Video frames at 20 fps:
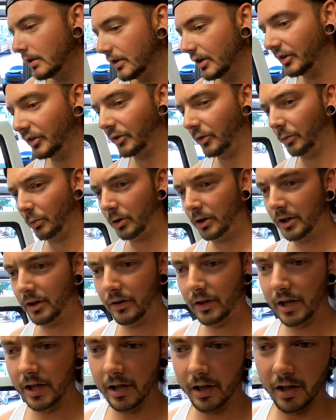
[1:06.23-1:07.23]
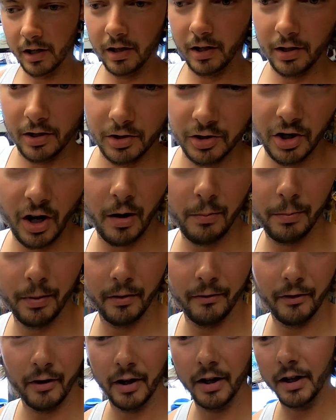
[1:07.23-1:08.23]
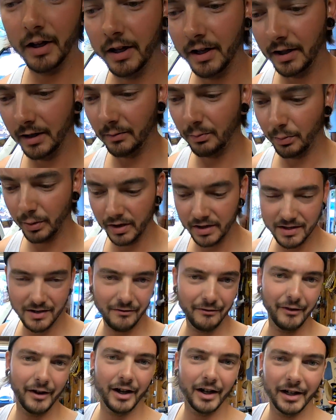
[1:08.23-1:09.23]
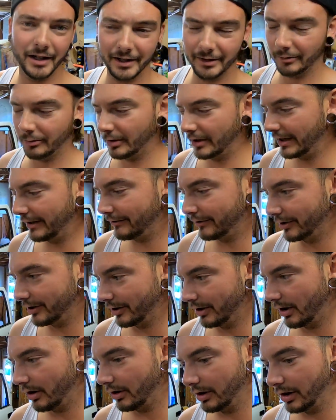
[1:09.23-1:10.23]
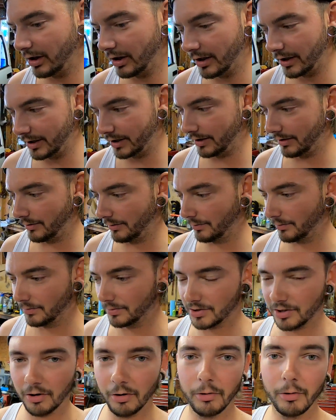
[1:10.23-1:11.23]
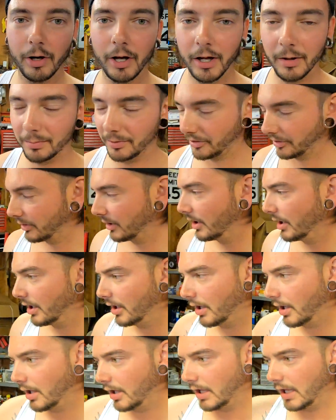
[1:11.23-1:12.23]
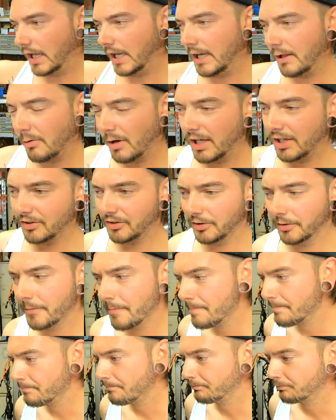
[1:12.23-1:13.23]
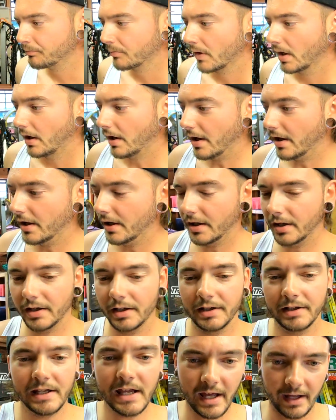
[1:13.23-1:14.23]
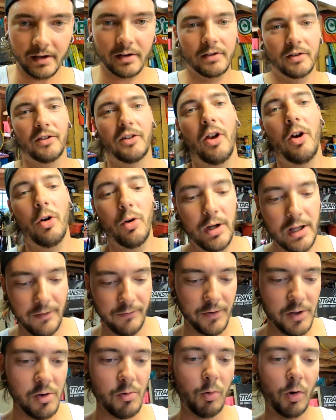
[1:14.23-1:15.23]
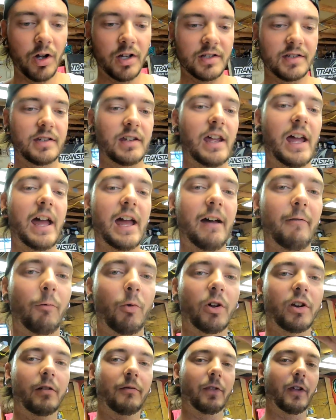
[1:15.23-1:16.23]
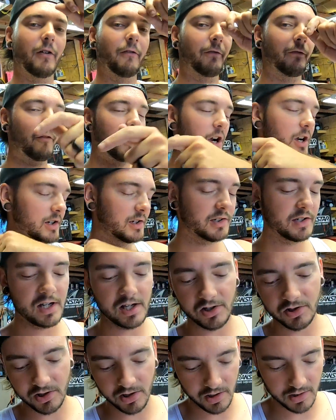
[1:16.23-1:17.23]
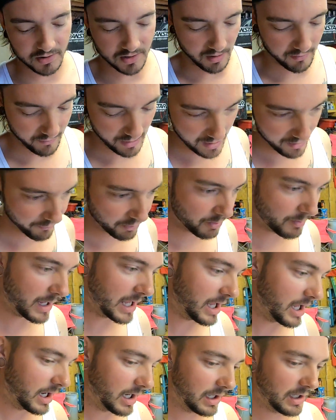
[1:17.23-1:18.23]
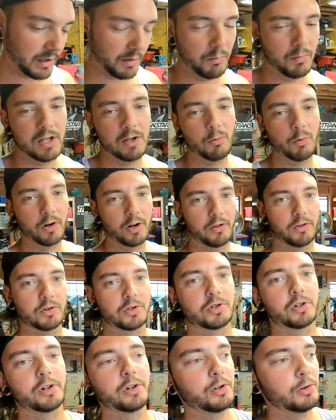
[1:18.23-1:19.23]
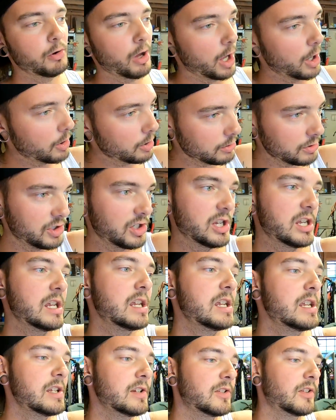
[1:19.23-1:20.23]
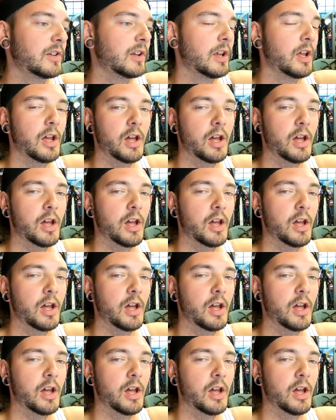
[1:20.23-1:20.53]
This is one of the Shopify, Printify, whatever online screw-ups. Anyways, yeah, so if you want to have one of the first t-shirts I've ever made and be one of the true OGs